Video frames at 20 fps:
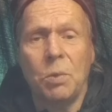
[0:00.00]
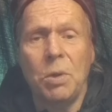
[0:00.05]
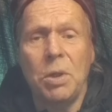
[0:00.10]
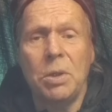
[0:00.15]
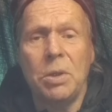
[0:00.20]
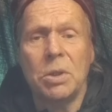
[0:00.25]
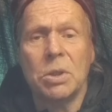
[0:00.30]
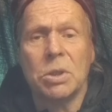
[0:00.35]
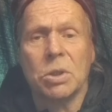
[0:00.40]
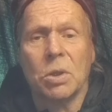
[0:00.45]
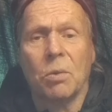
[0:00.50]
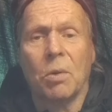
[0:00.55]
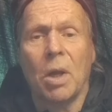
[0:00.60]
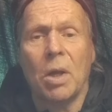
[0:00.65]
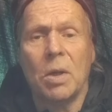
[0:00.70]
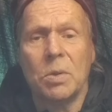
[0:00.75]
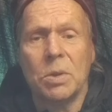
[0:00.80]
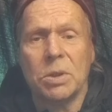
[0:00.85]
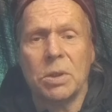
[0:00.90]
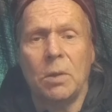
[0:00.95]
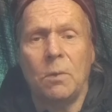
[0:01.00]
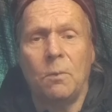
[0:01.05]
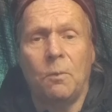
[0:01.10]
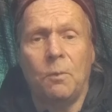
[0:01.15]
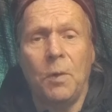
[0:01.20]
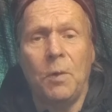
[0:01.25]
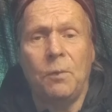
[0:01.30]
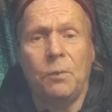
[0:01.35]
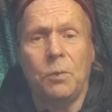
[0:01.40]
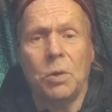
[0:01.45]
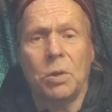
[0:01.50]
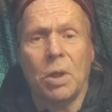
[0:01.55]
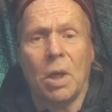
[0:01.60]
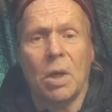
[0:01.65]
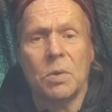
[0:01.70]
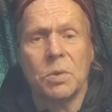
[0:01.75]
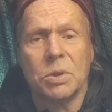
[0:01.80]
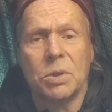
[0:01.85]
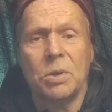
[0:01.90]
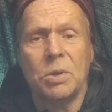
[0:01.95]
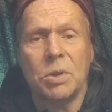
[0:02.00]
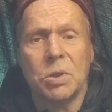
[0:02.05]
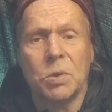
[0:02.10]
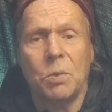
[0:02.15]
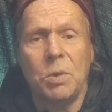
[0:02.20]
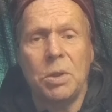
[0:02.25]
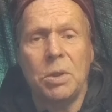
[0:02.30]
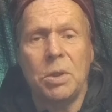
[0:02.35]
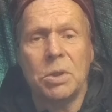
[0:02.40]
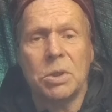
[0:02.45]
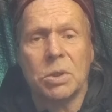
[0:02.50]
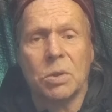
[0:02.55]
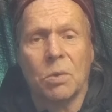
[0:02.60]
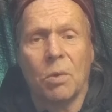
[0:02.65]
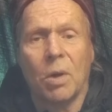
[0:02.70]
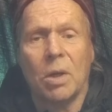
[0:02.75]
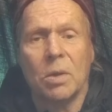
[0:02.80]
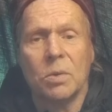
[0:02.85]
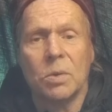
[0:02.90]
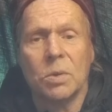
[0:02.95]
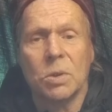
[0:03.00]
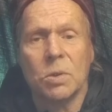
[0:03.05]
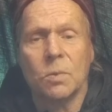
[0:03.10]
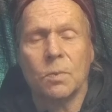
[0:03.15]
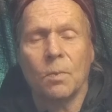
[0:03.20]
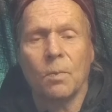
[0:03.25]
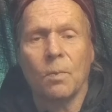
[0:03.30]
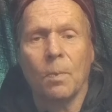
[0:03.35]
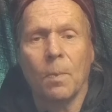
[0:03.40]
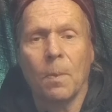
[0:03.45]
Swedish crowns and 50,000 Swedish crowns.